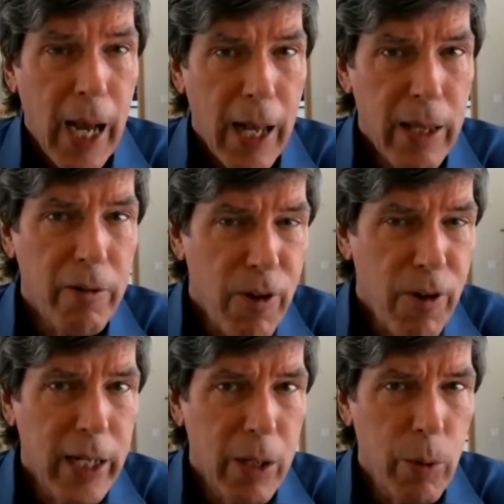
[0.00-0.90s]
And then
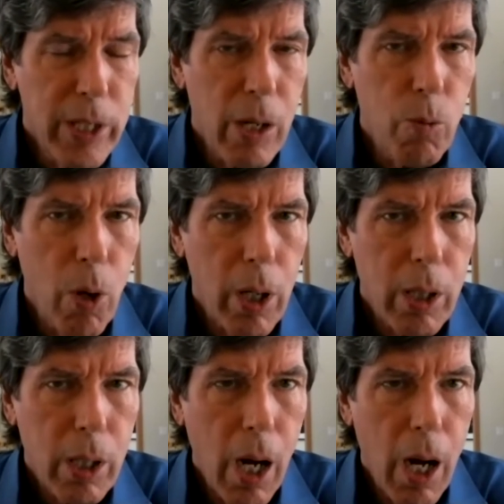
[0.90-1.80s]
finally, we did work
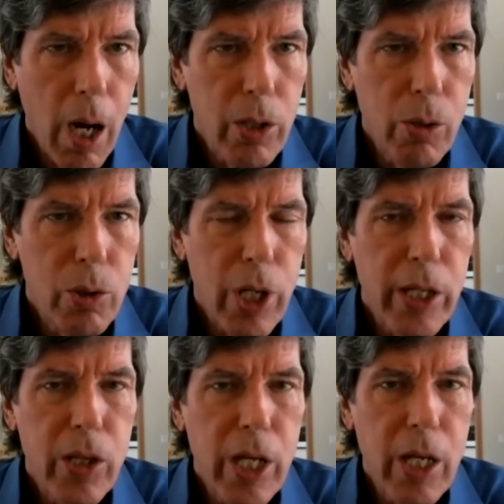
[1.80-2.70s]

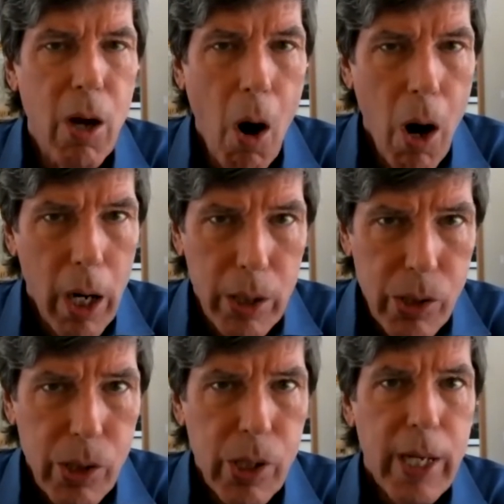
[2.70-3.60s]
using the
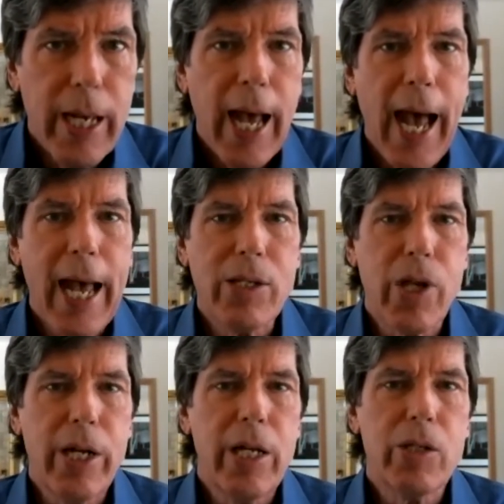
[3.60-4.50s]
arts as
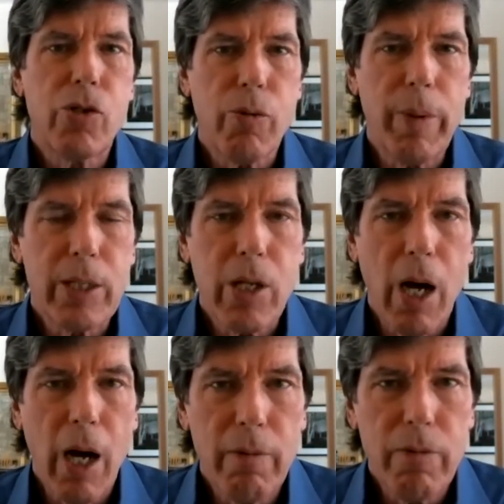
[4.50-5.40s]
an instrument
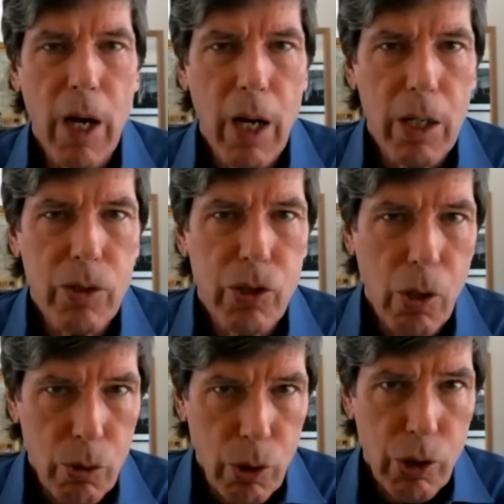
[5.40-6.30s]
of social